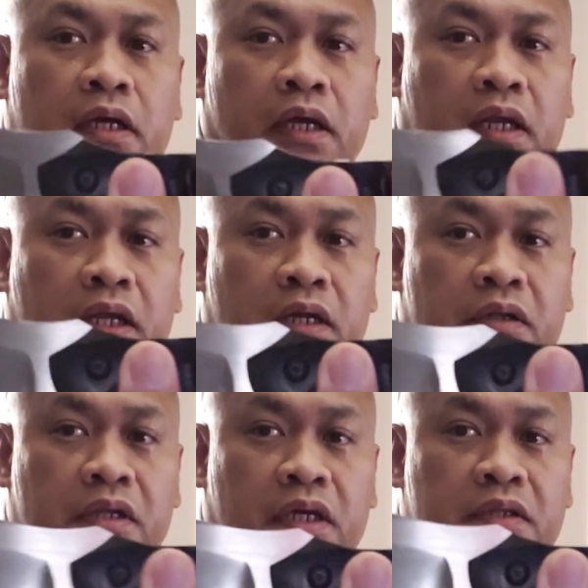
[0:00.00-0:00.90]
And then
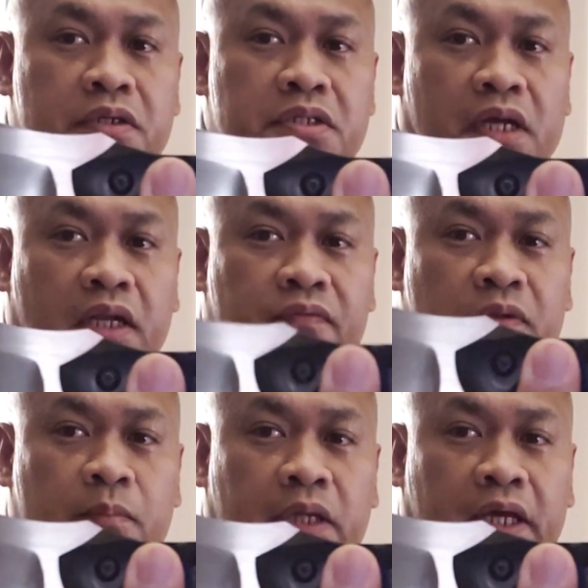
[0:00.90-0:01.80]
on the other side of
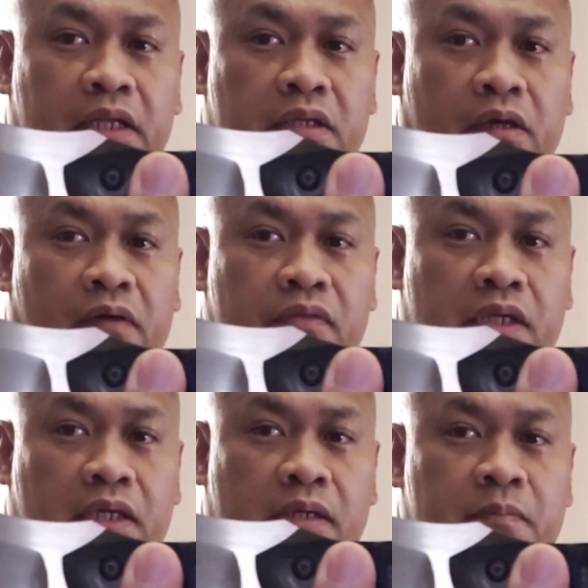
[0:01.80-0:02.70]
the blade, you have
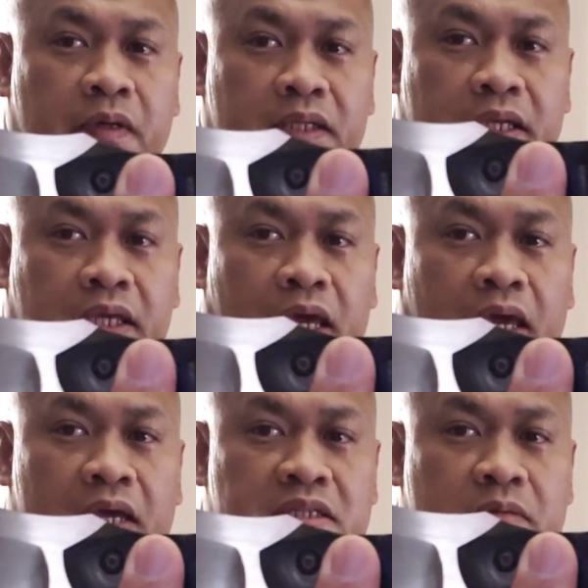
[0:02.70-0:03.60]
the
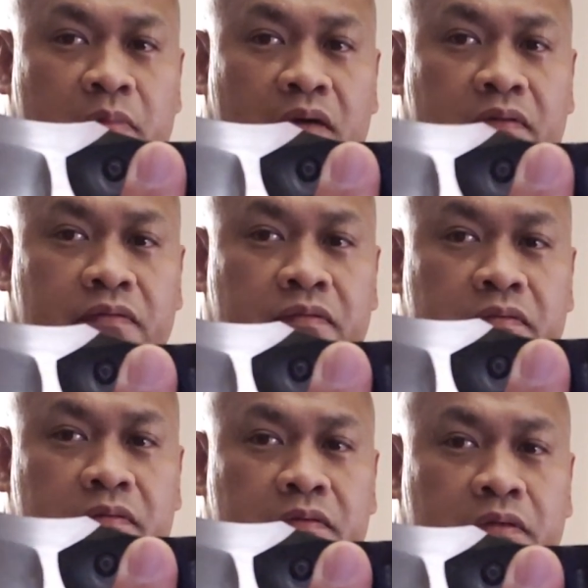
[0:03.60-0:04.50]
PTK SMF
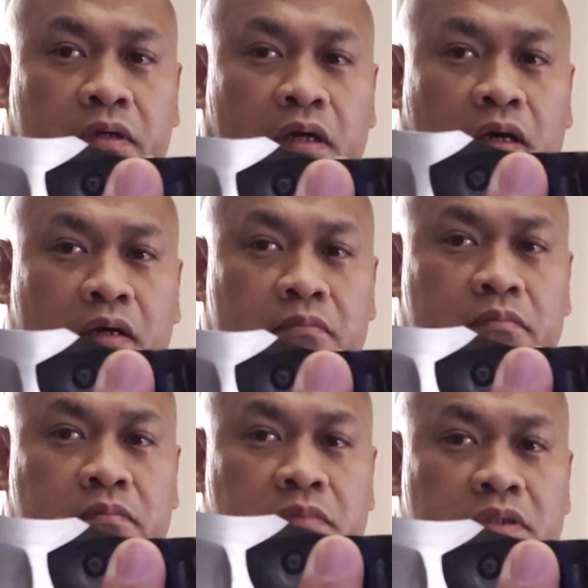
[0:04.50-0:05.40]

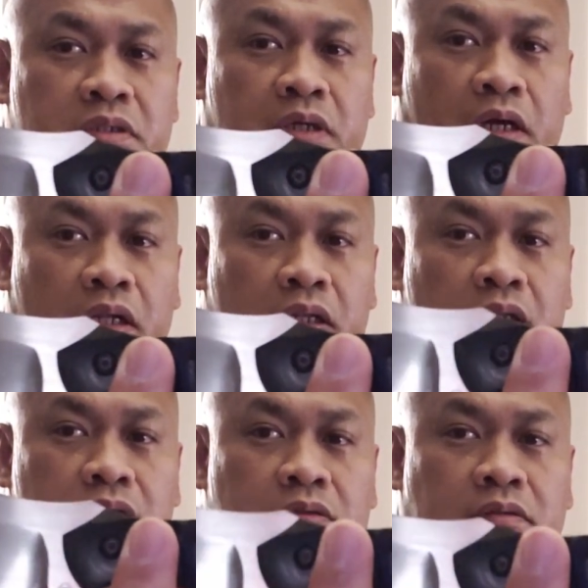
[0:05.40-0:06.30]
skull